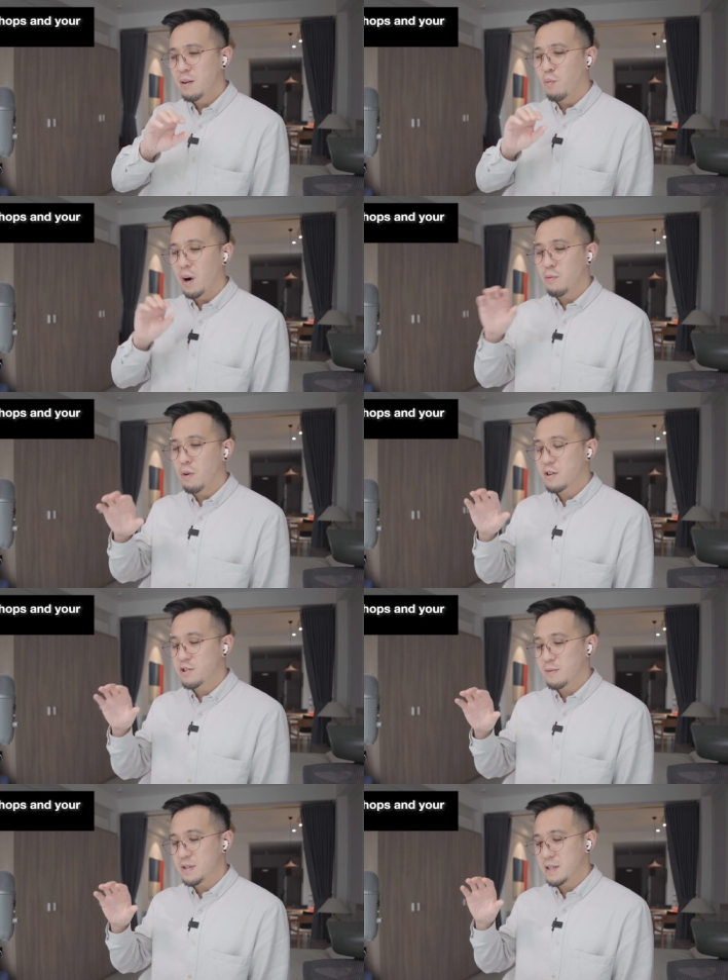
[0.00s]
Why
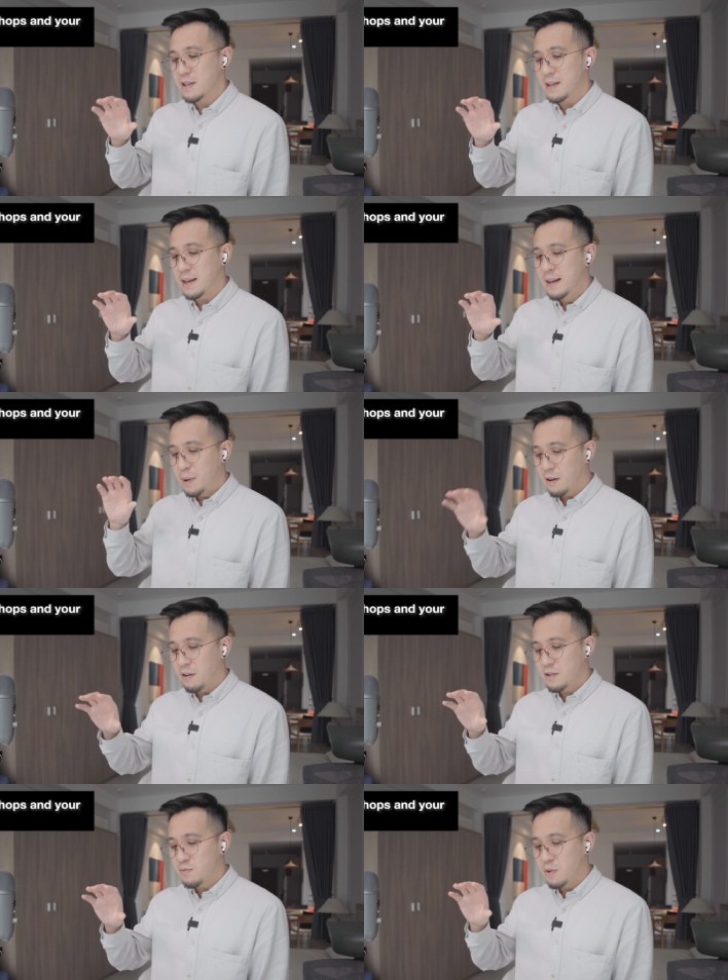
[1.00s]
workshops is like that?
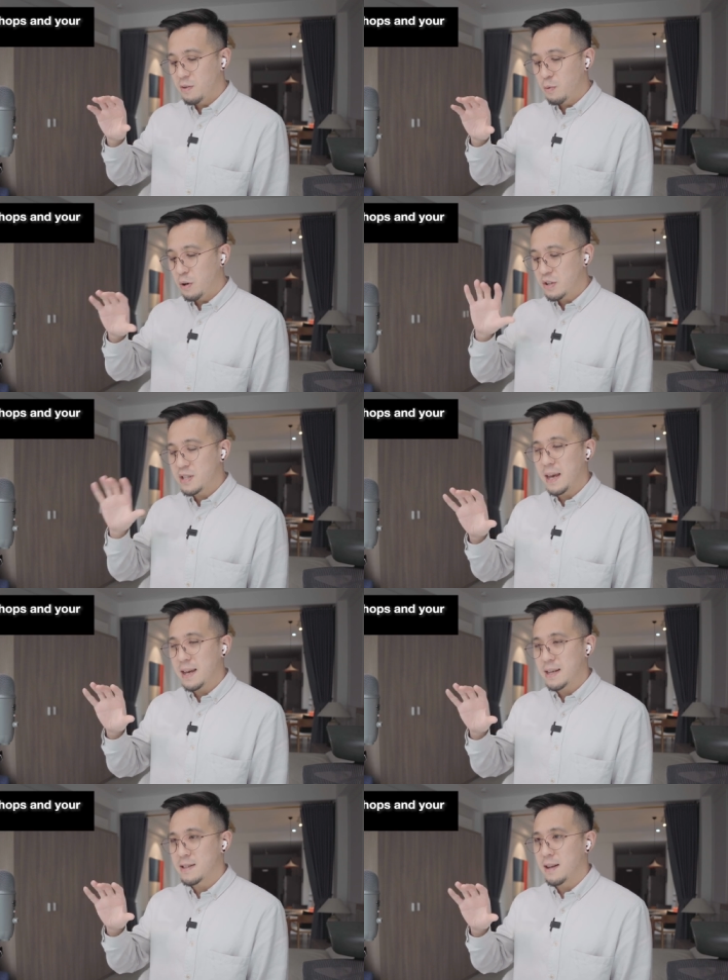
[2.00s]
Because what, you, what you're
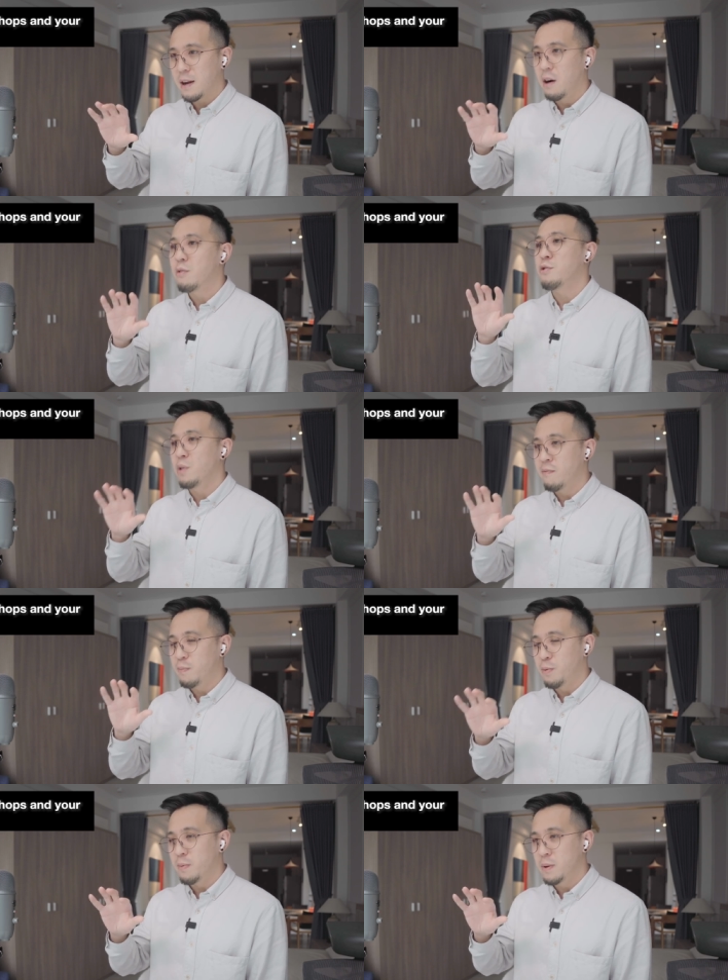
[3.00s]
saying is like, oh, you have a
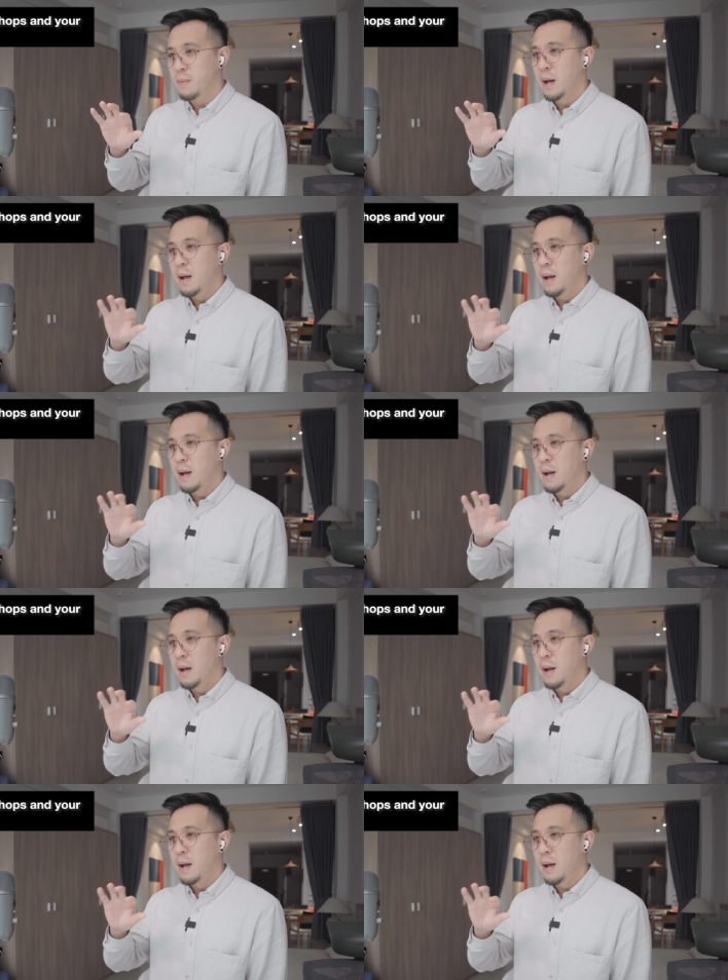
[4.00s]
problem,